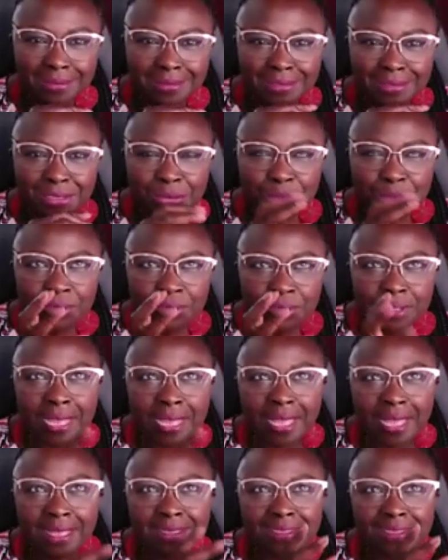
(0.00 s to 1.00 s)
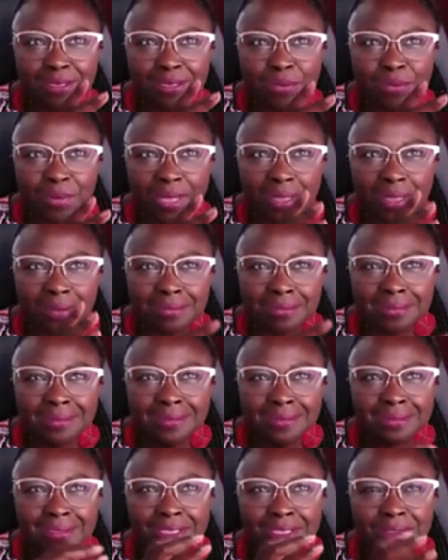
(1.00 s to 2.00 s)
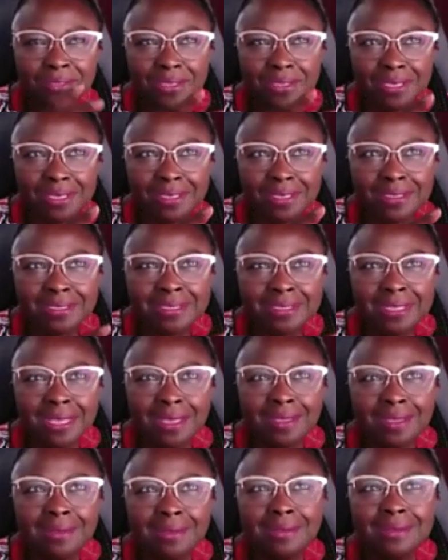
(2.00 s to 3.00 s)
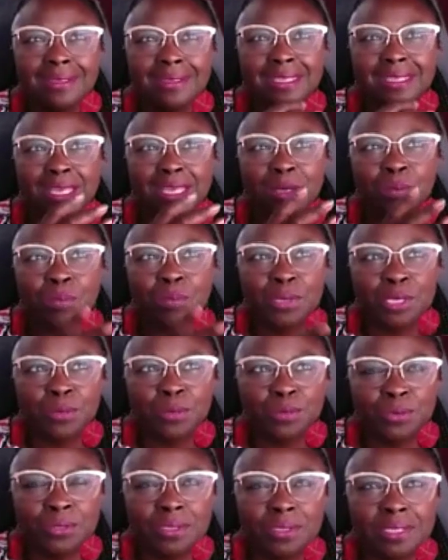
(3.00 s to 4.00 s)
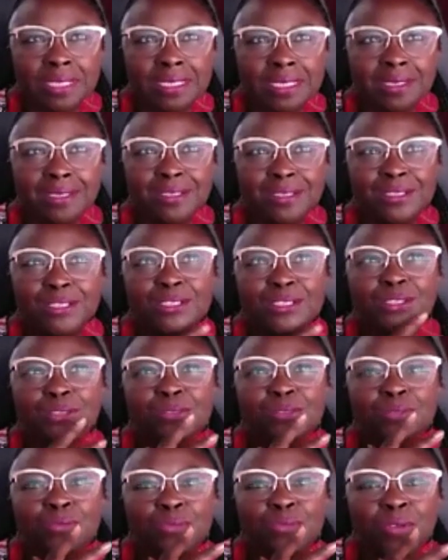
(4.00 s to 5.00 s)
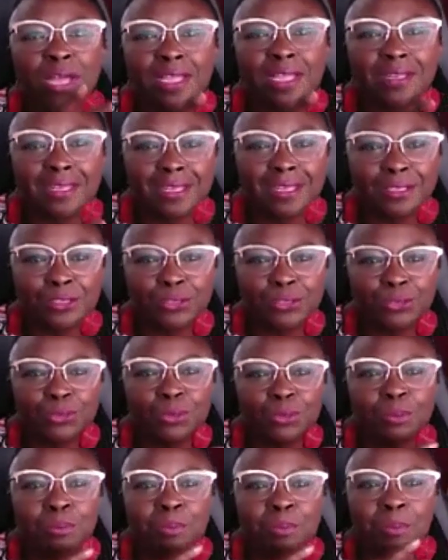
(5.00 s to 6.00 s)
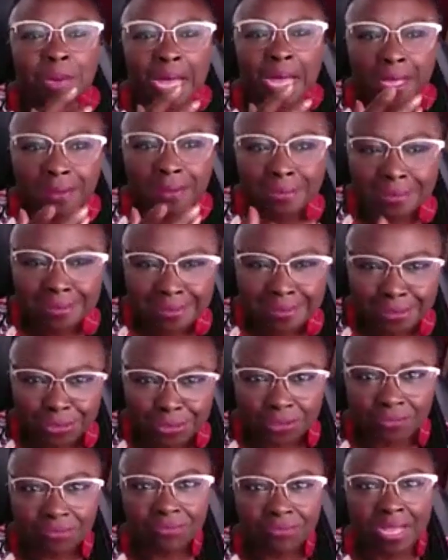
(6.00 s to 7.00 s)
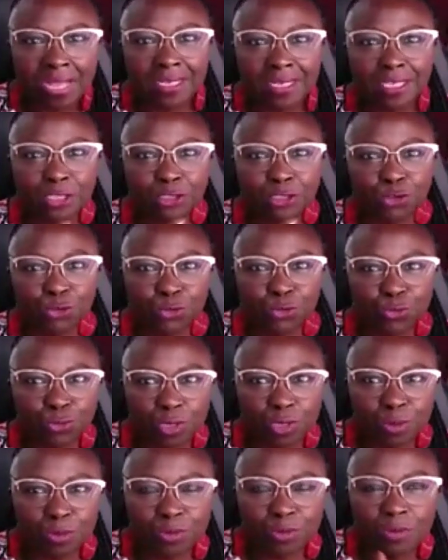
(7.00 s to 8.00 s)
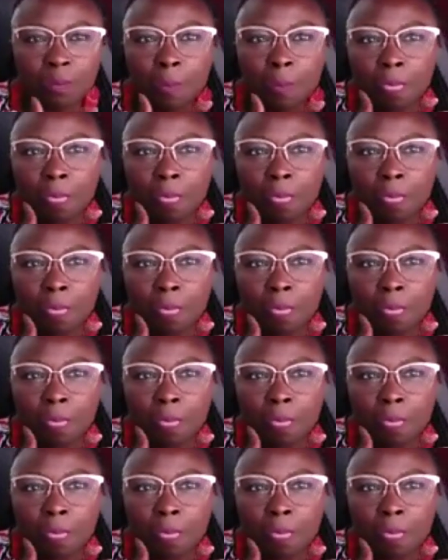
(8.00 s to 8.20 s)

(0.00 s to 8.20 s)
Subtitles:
So you're asking about the things that get people into financial bondage or financial trouble?